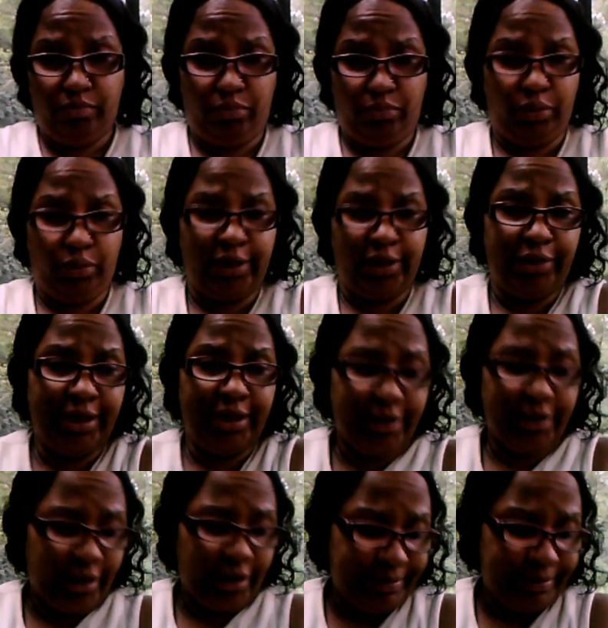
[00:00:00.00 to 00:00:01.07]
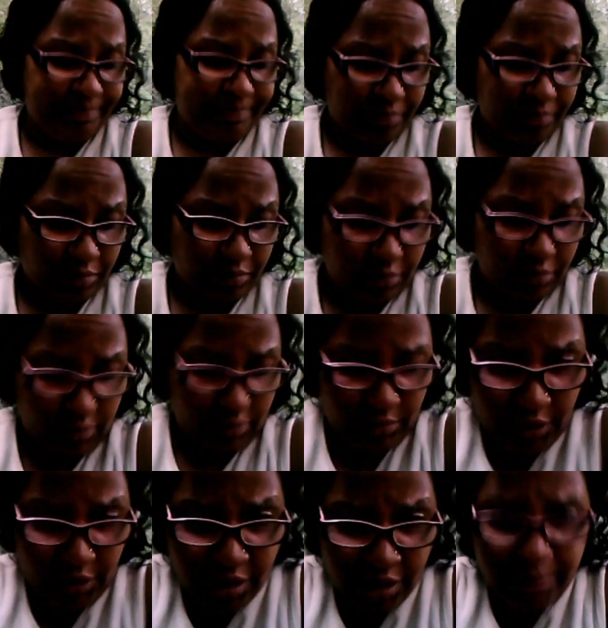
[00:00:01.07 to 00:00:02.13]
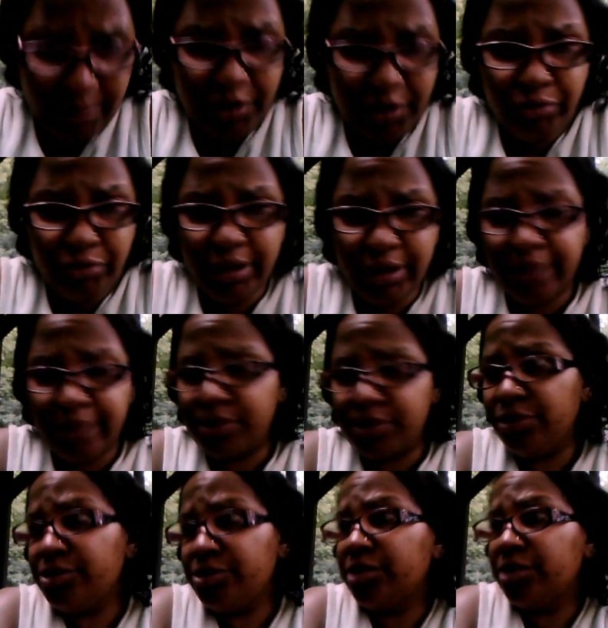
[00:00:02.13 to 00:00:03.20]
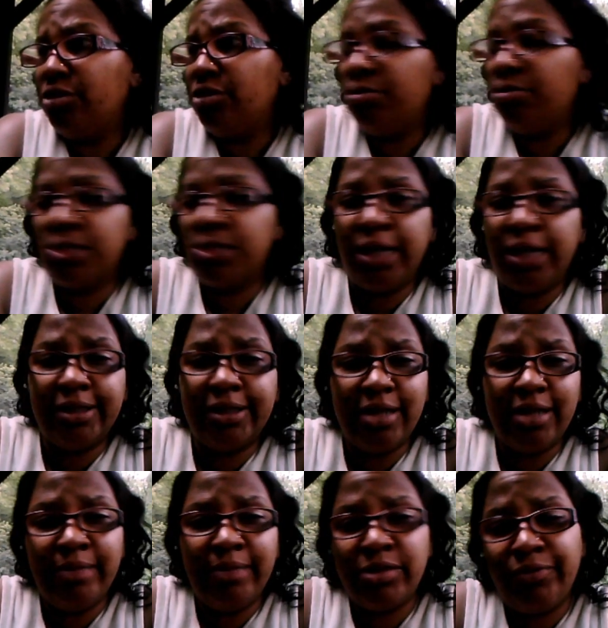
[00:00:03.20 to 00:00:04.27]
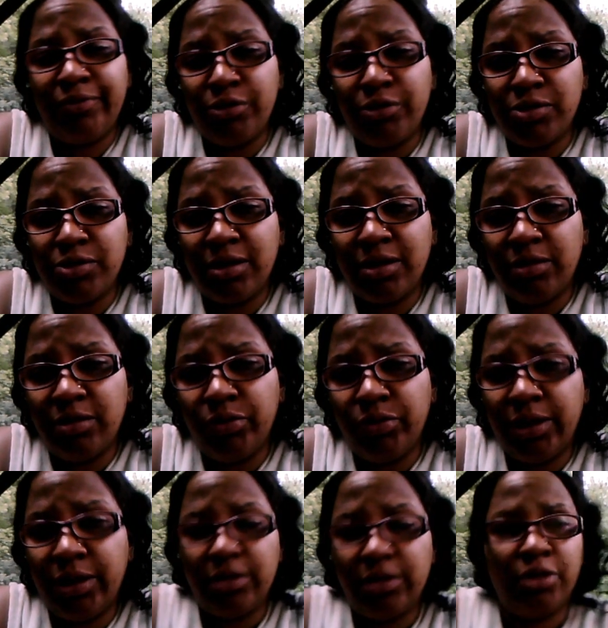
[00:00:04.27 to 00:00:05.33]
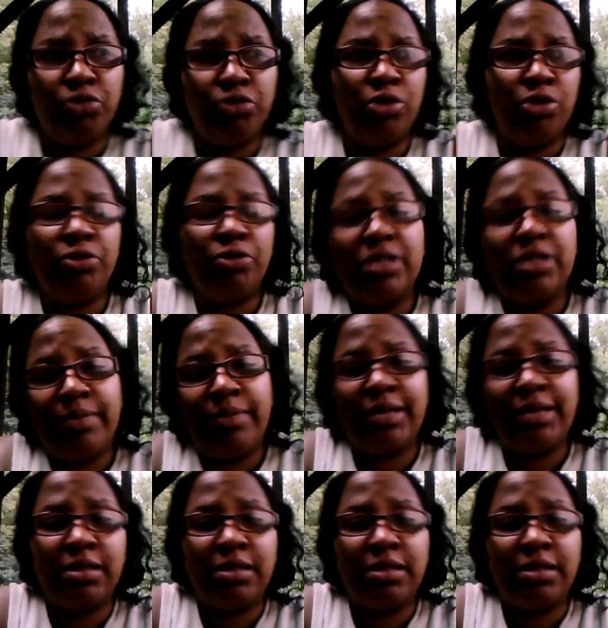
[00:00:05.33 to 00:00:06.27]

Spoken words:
when they're in Subacute rehabs or nursing homes. A lot of times the first thing that you notice about